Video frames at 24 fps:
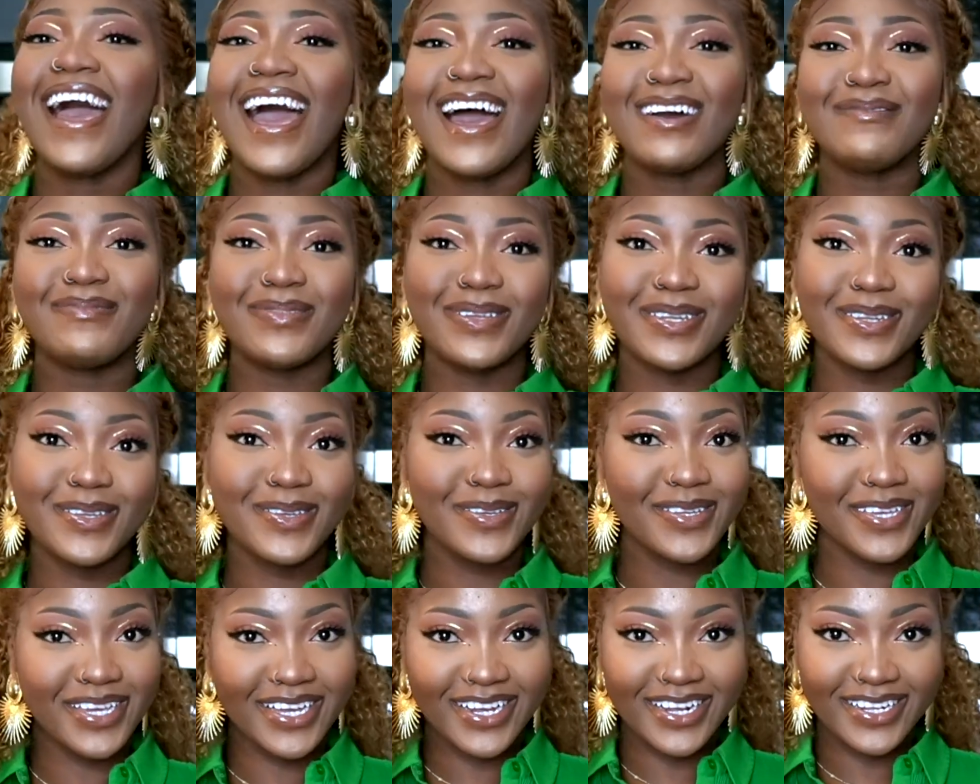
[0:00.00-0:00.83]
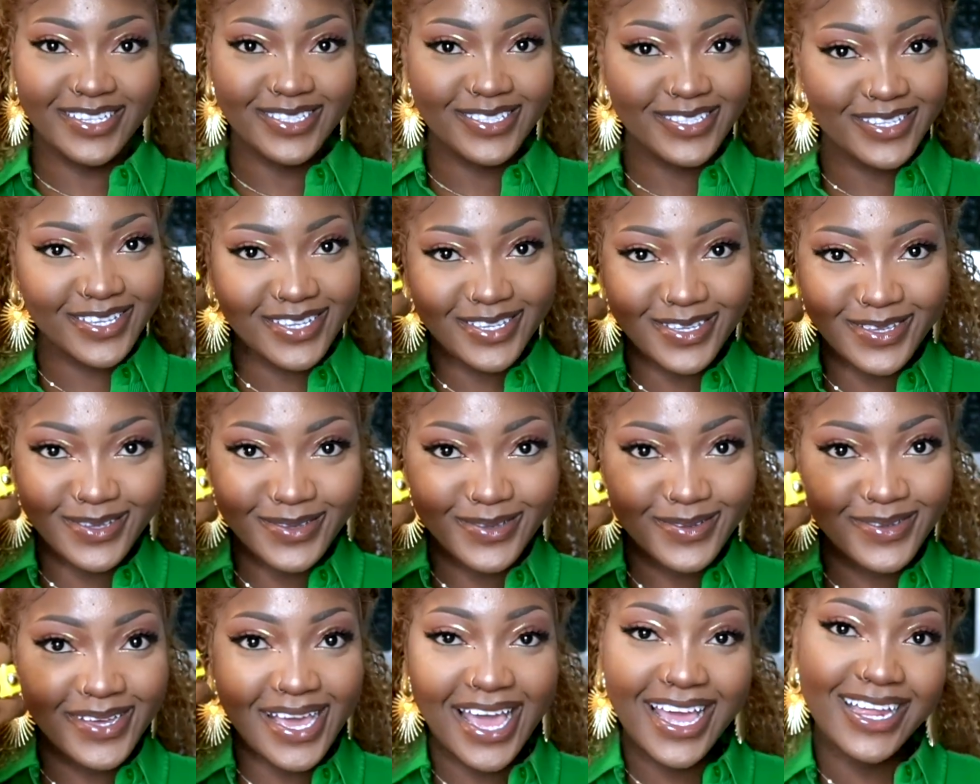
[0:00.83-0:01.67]
Happy New Year to
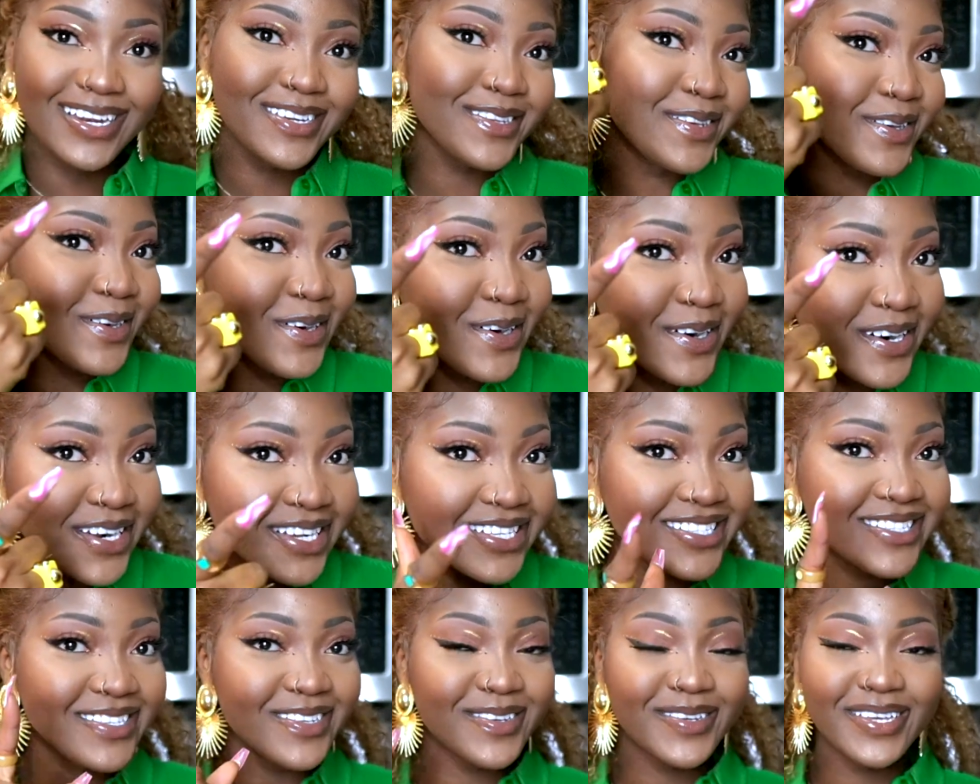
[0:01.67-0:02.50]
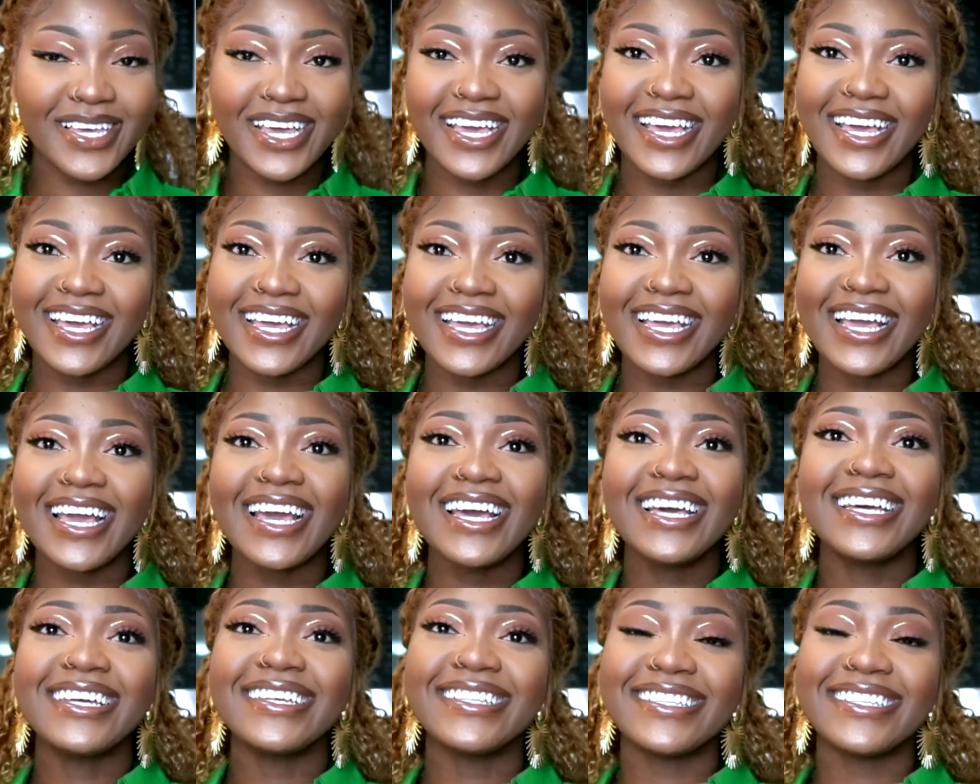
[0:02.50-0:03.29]
you and yours, okay?